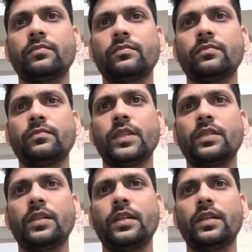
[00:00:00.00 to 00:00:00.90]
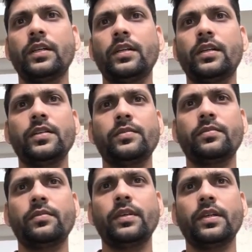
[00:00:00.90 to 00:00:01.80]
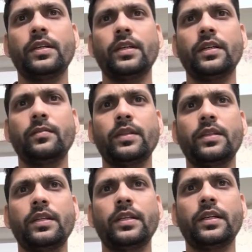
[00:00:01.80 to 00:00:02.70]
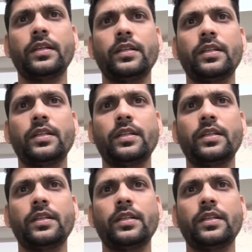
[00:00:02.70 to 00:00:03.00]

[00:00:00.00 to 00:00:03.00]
Monthly target trips, we are getting monthly target